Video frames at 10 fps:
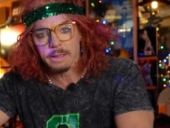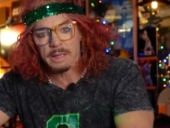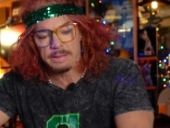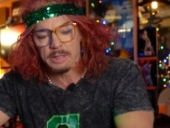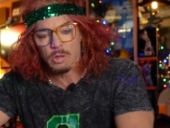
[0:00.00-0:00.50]

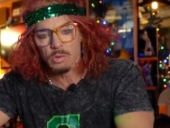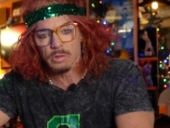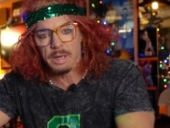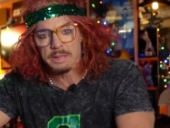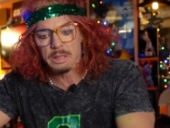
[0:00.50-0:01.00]
Because uh, I told
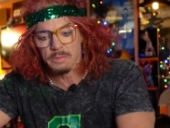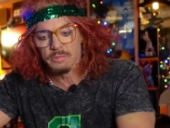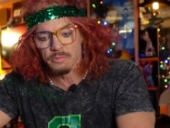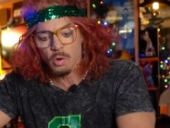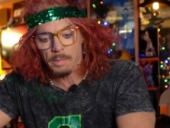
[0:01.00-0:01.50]
her, and I
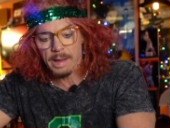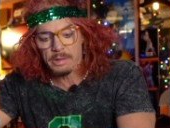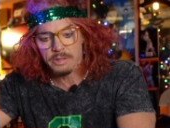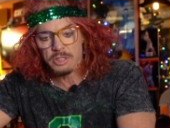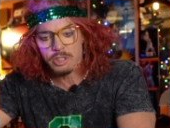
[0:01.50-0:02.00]
said, Fort
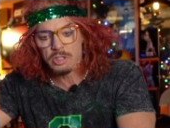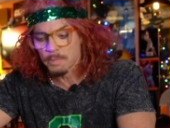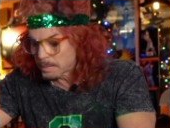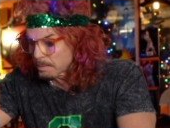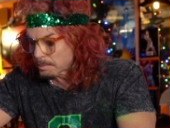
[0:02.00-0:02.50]
Myers. And she goes,
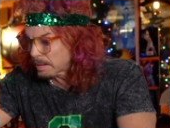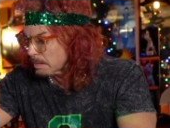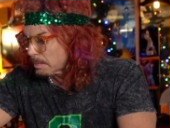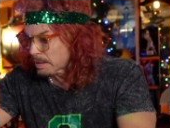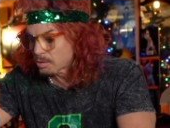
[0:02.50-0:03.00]
me and my,
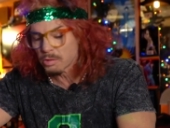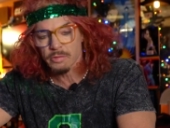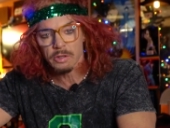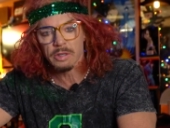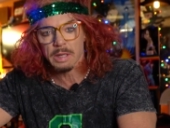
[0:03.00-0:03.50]
my
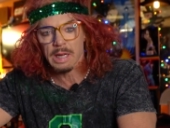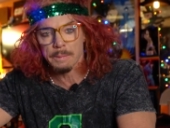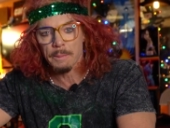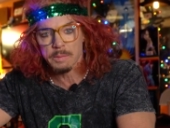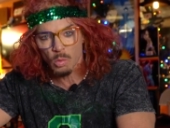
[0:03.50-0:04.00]
girlfriend are going to
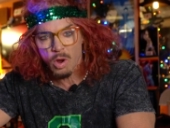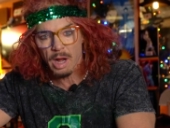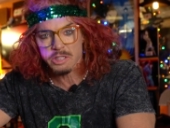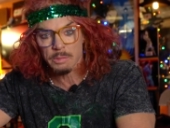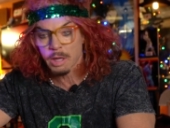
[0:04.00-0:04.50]
come up and watch.